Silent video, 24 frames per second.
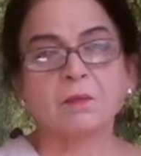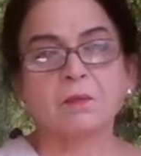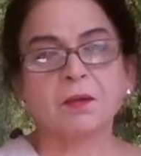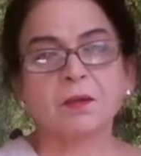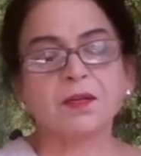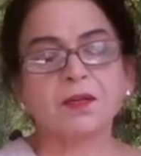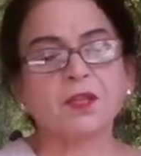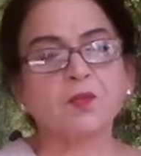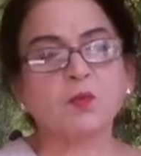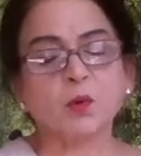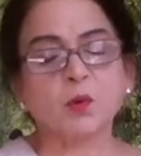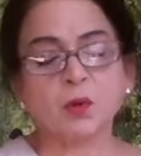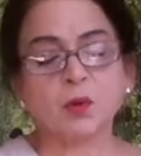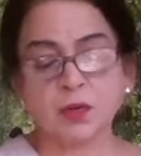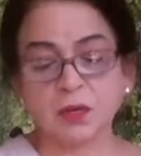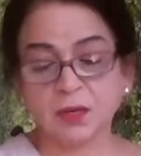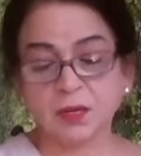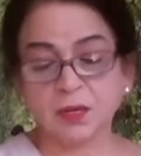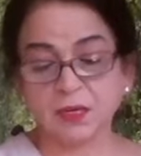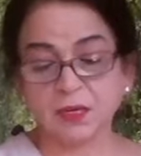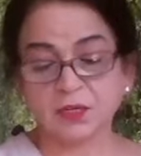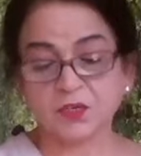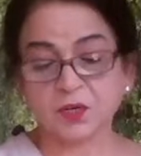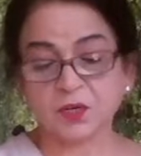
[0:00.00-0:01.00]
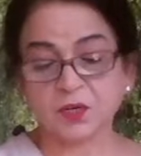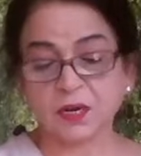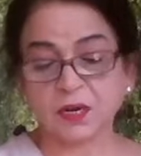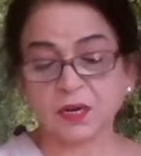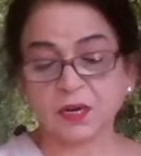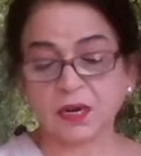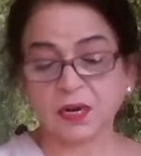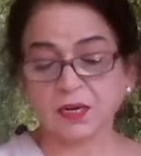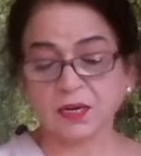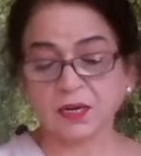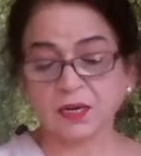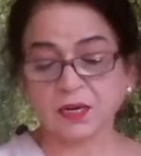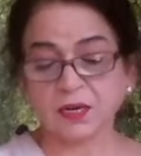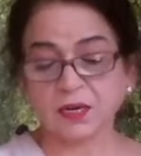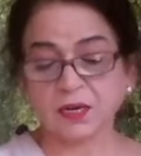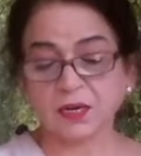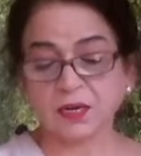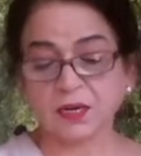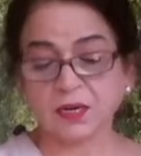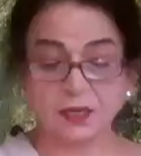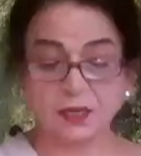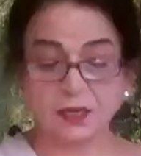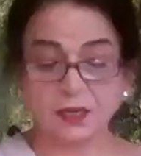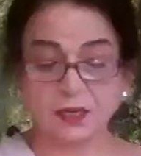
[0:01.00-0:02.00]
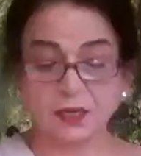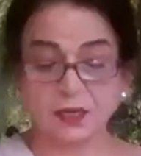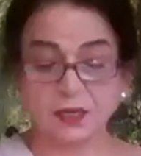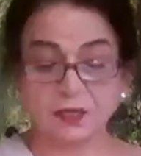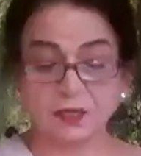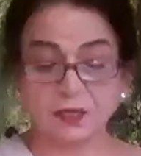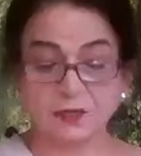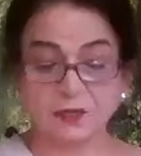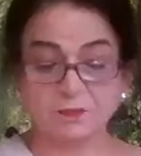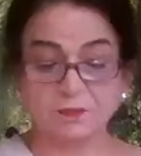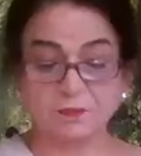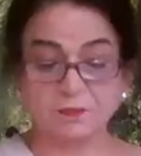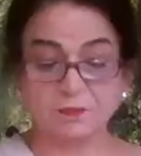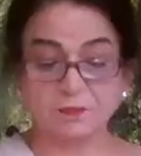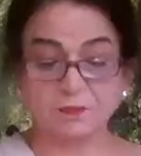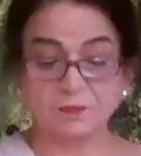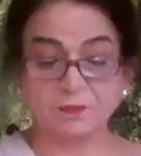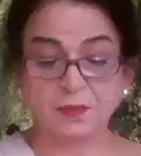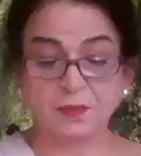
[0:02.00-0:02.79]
But the world has not yet recognized